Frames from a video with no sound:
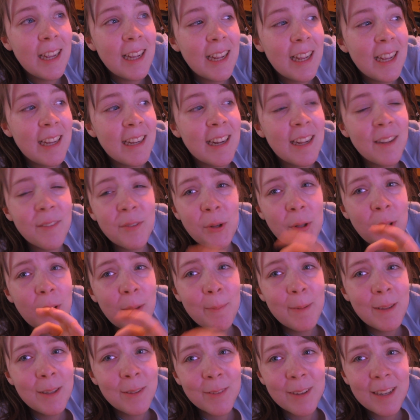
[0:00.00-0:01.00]
And I've only
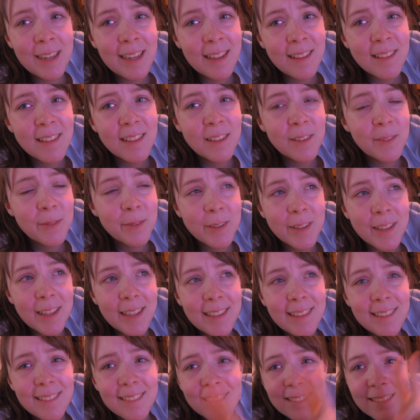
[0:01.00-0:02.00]
been reading this for
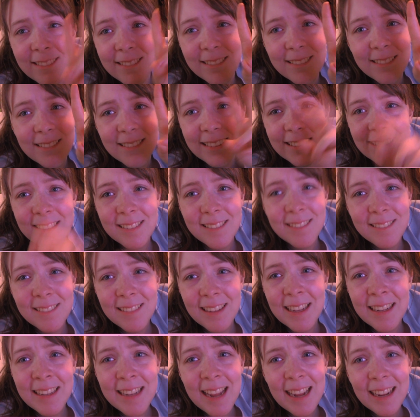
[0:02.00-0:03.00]
like
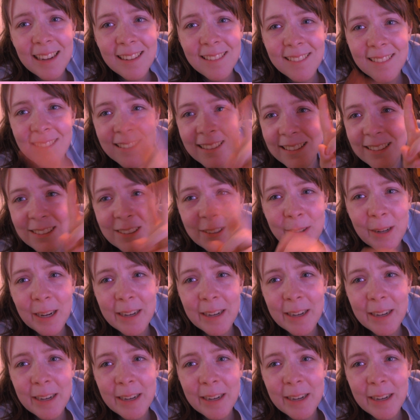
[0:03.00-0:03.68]
a day, like two